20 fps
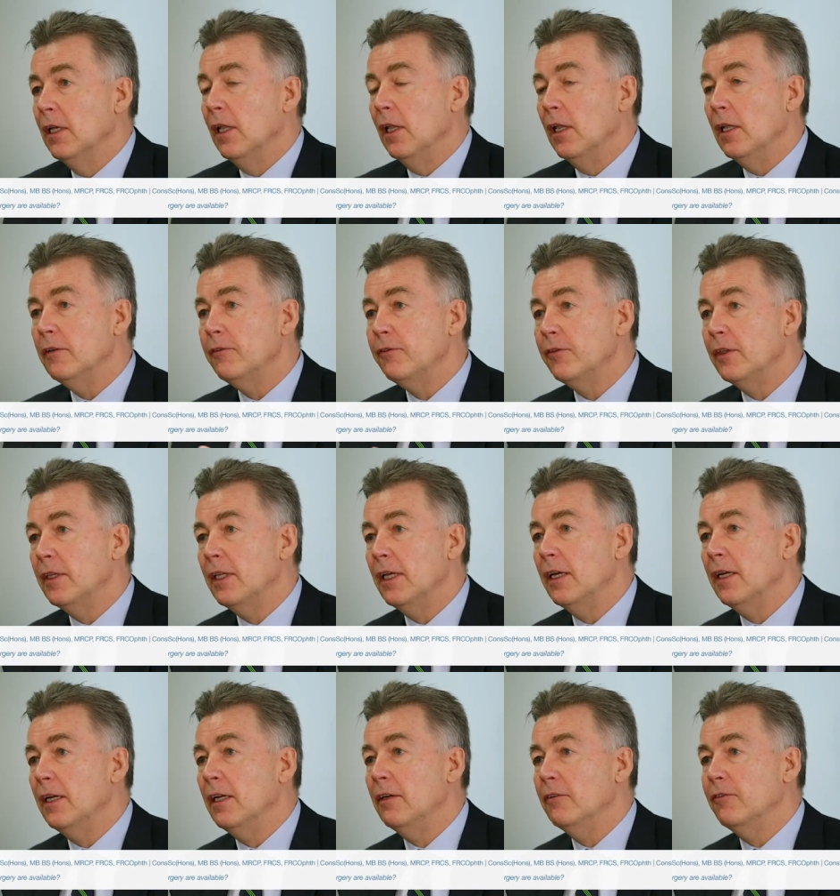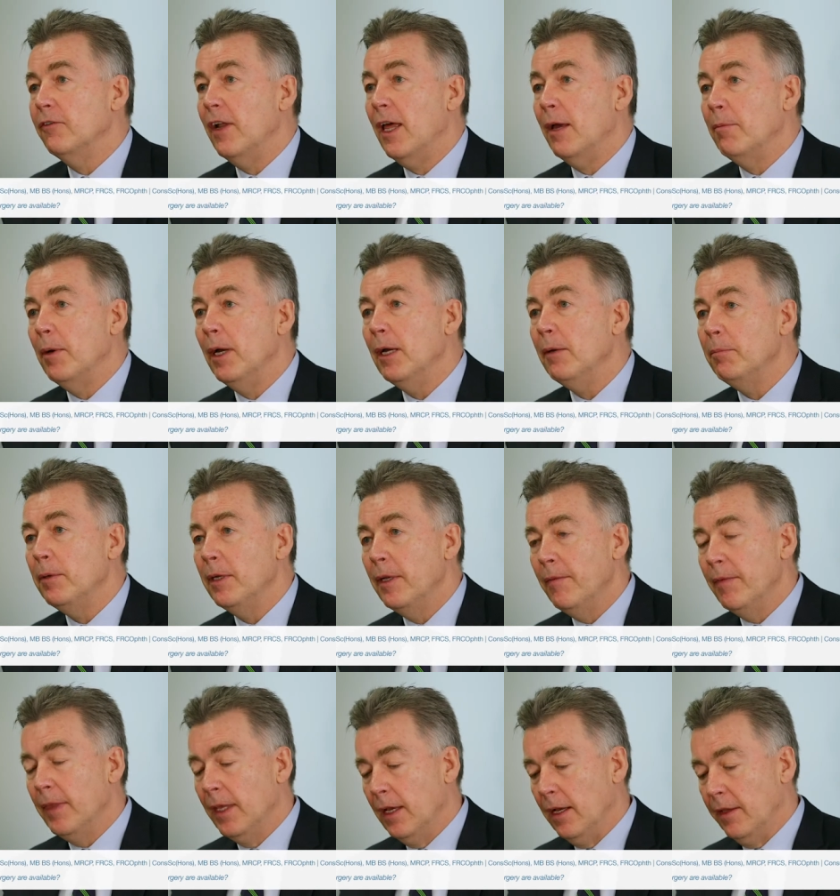lift the flap up,
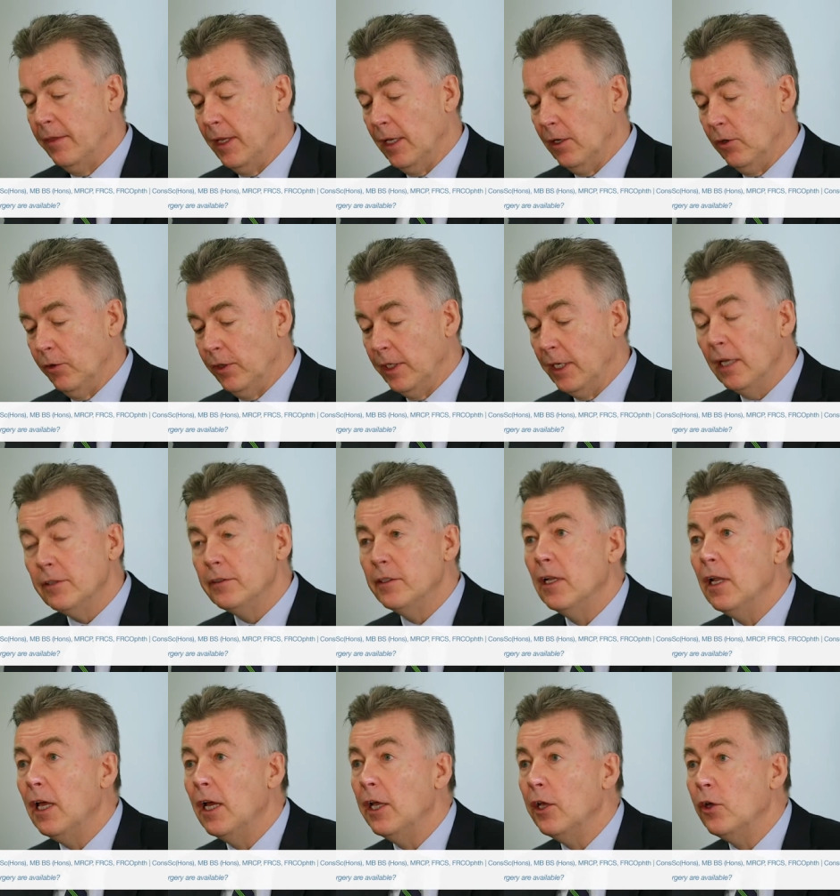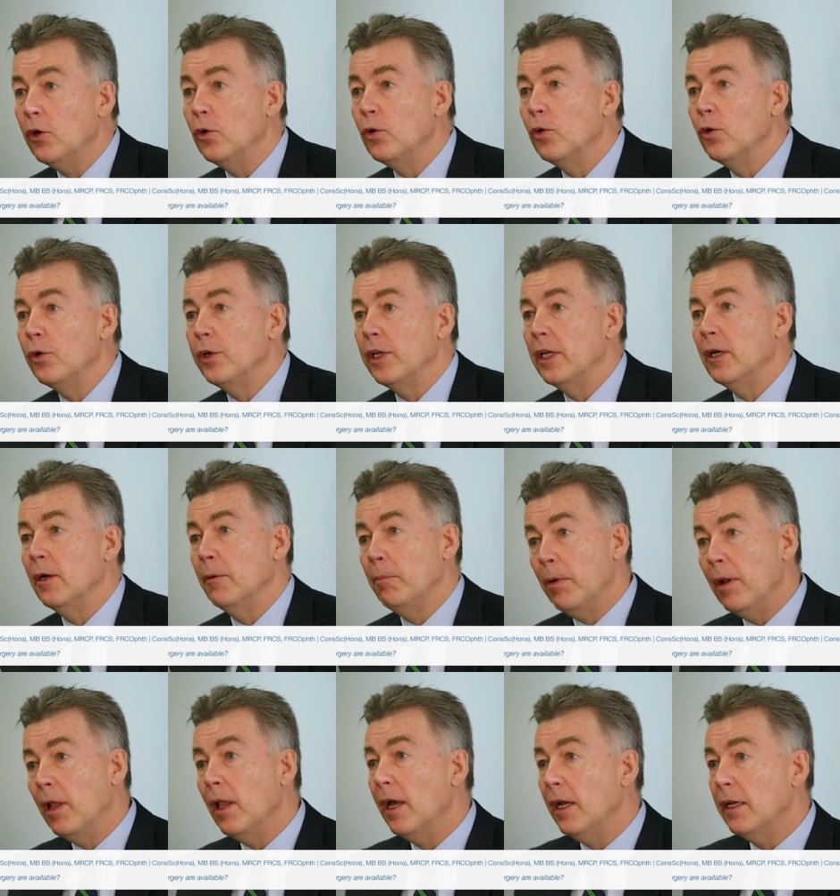and then on the underlying cornea
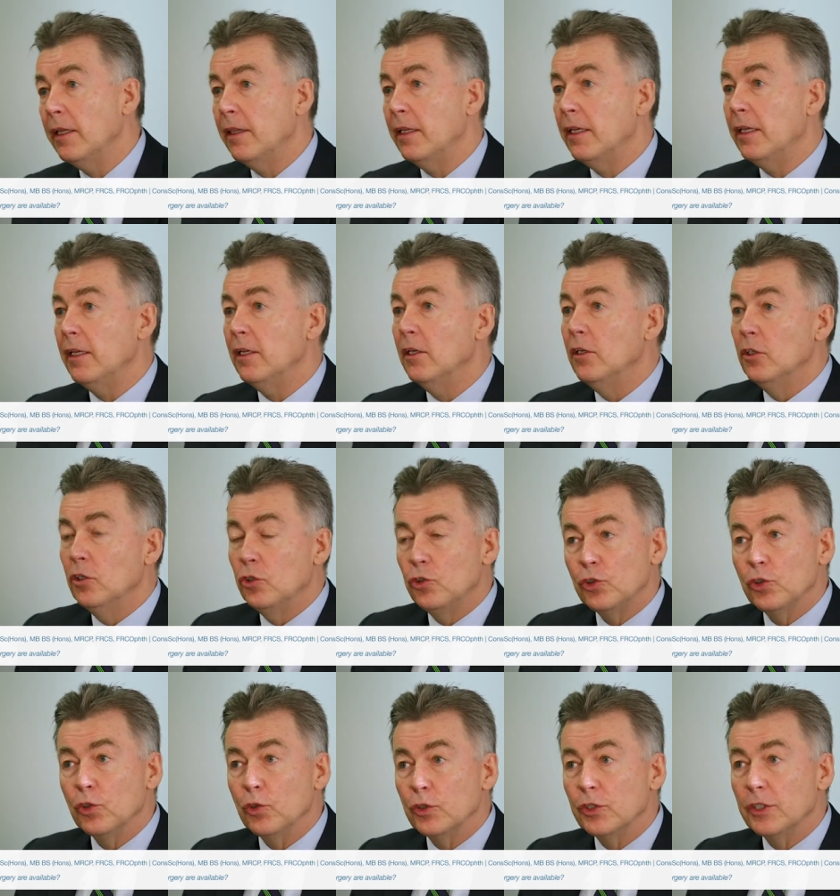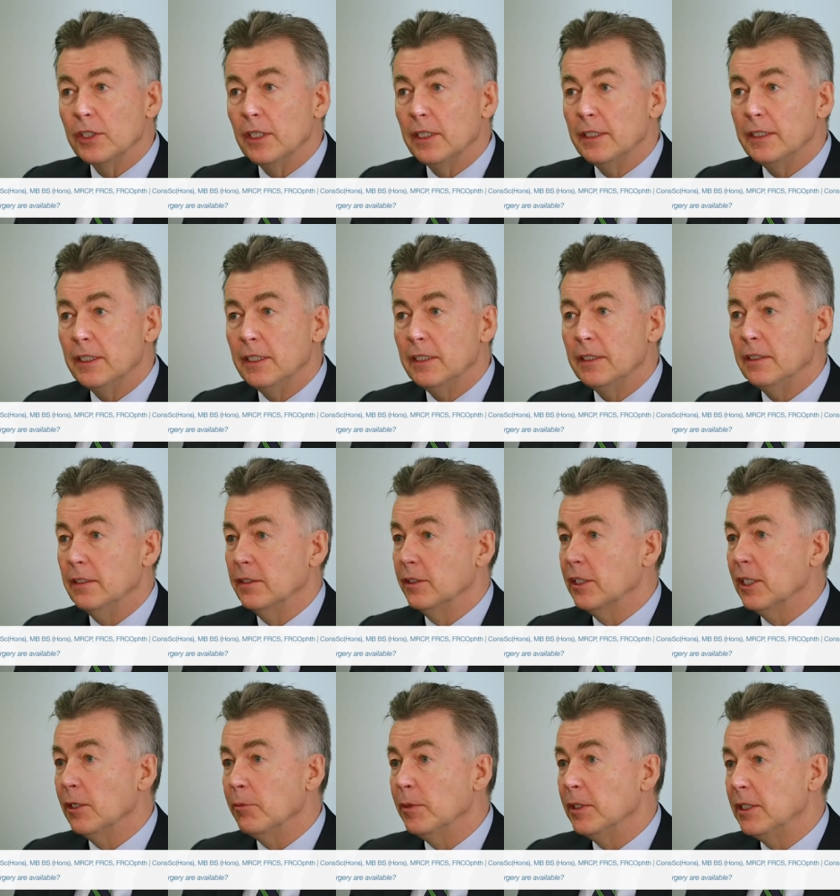apply the short-sighted
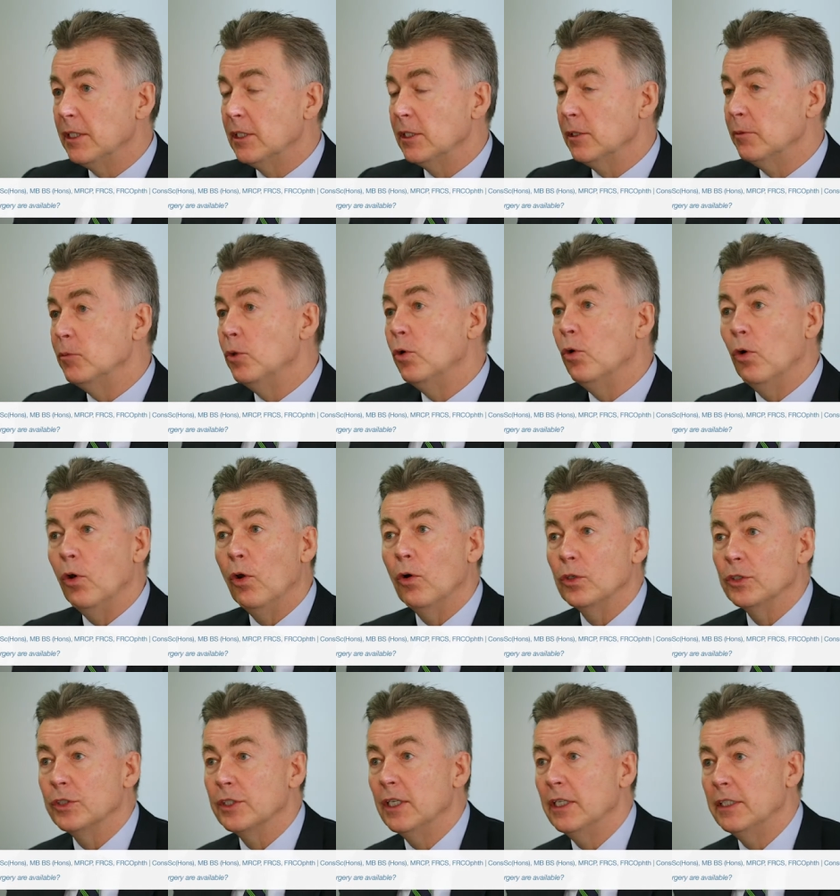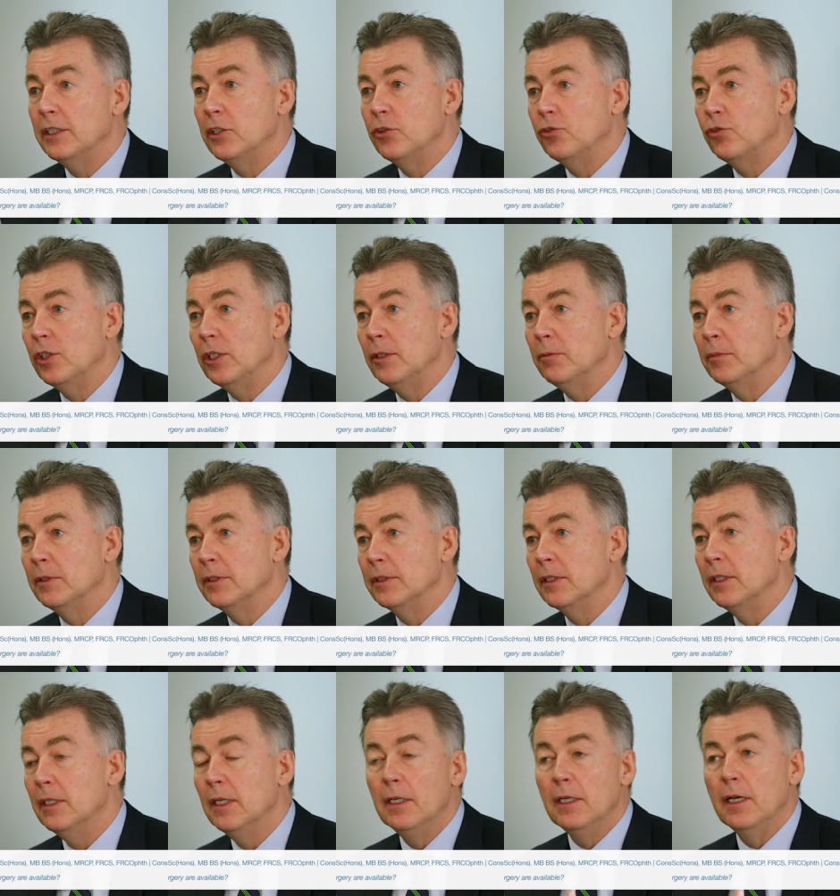astigmatism or long-sighted
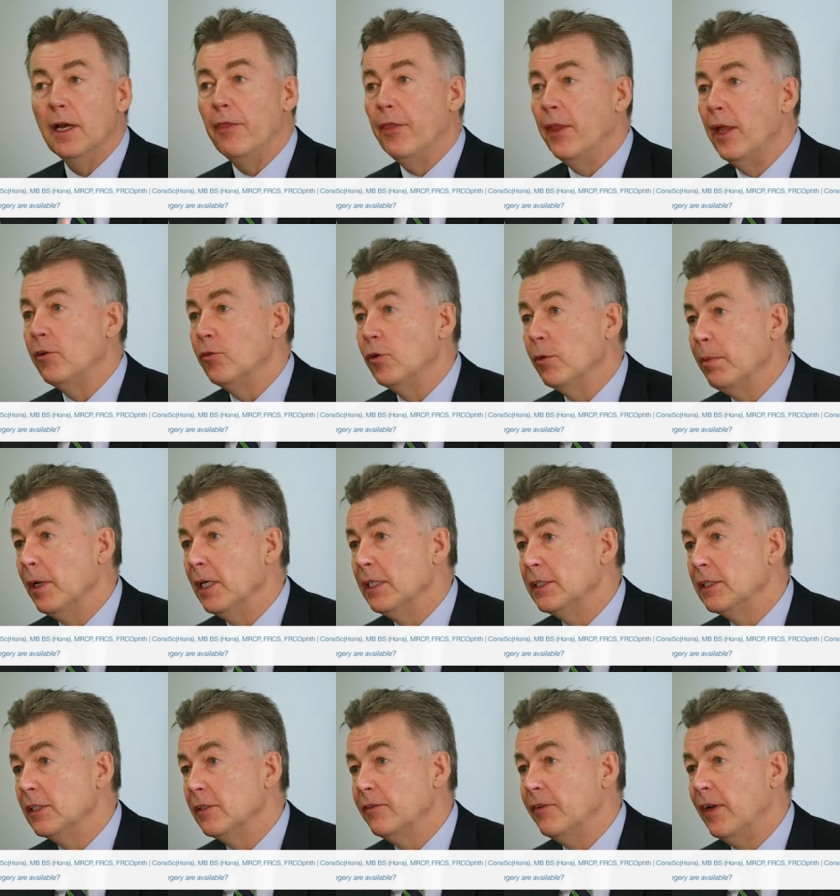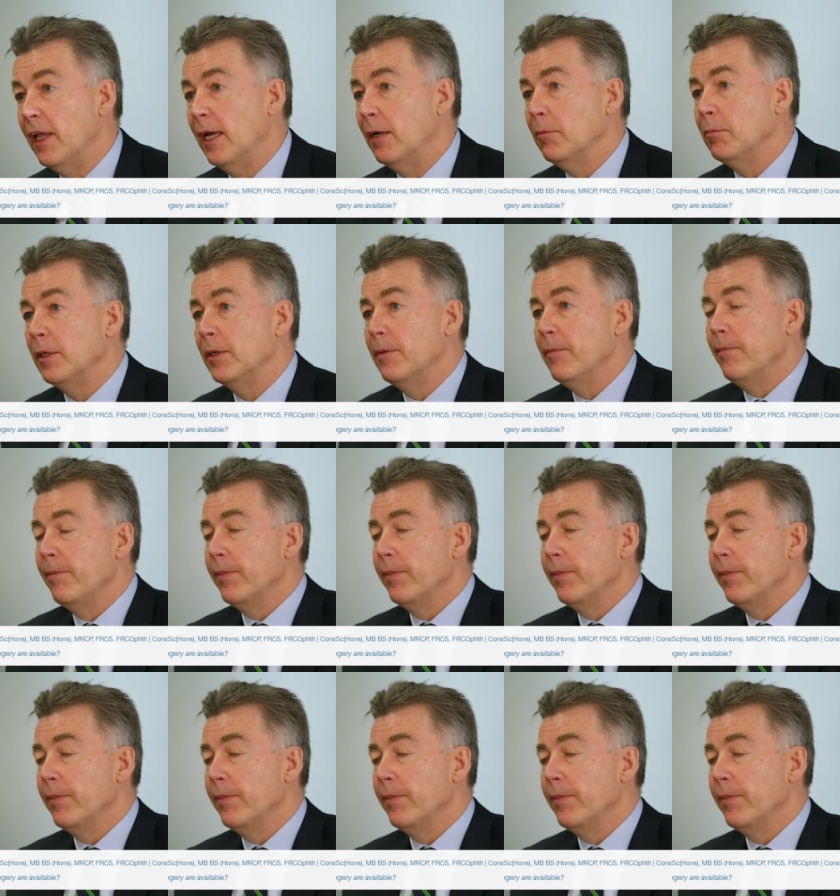treatment, and then replace the flap.